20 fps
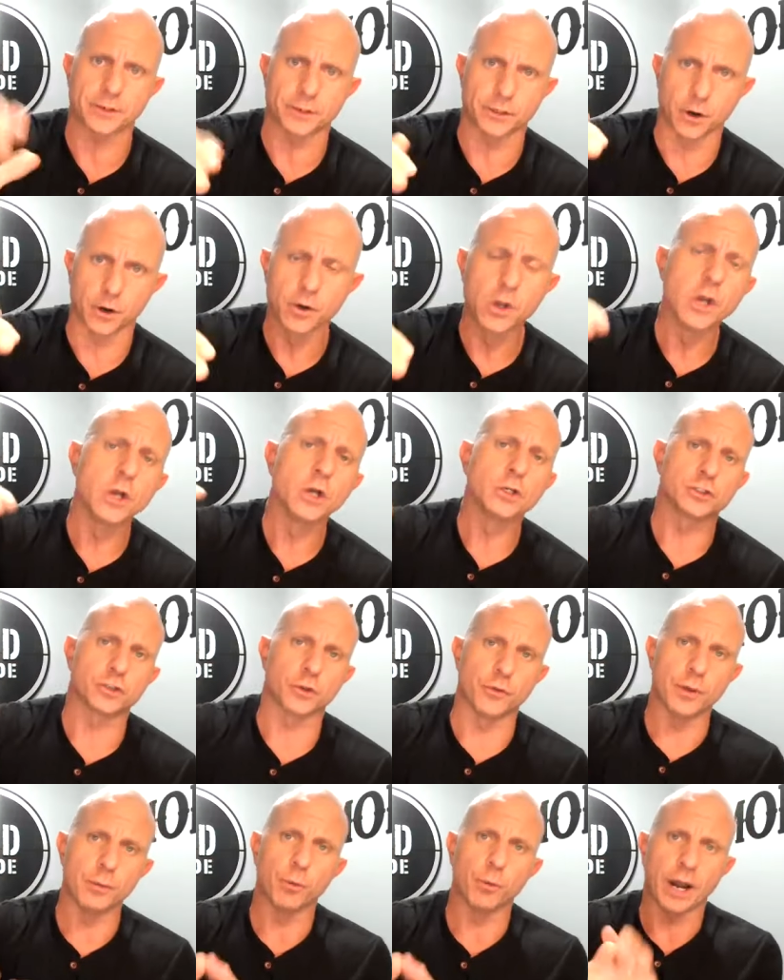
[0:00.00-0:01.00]
You know,
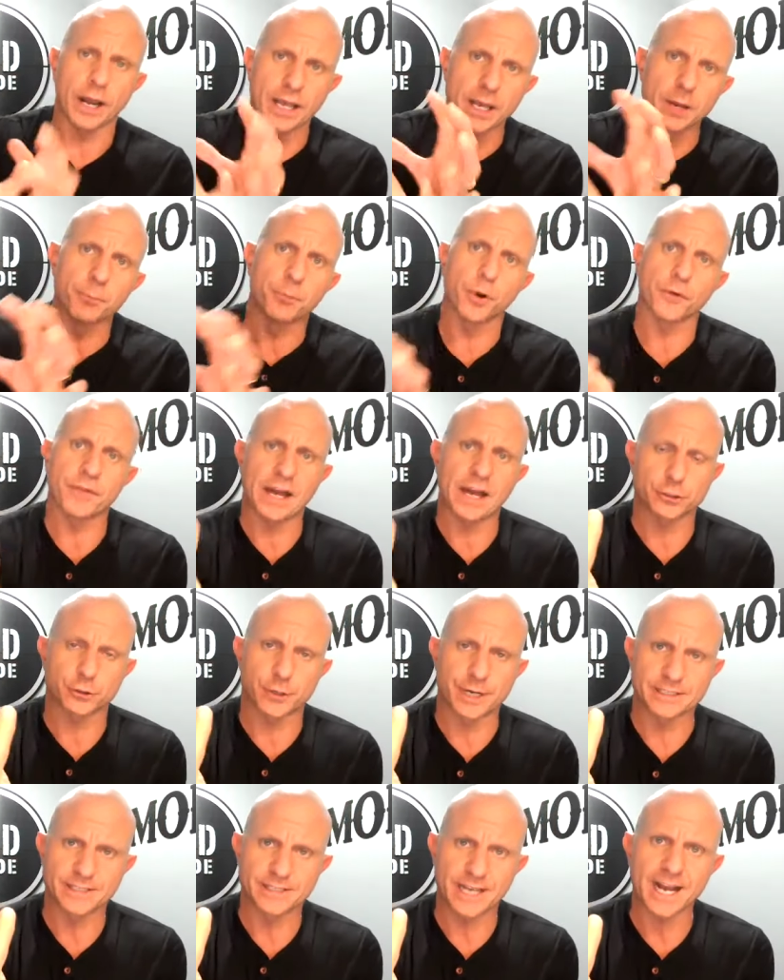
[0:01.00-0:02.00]
so then when I input that
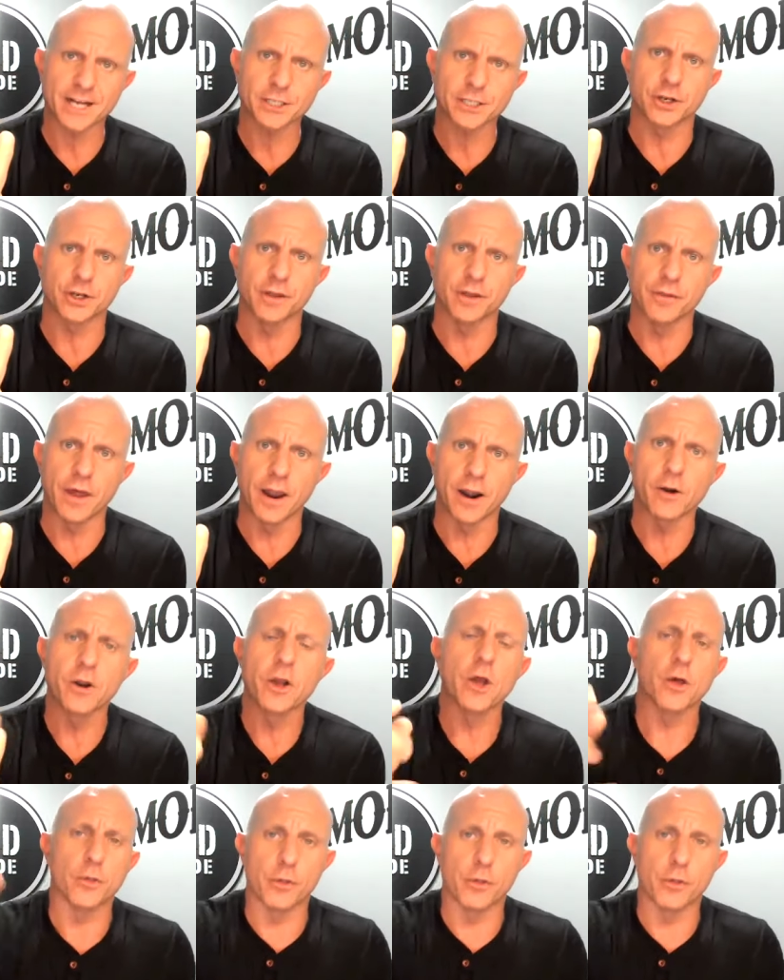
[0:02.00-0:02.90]
transaction in there,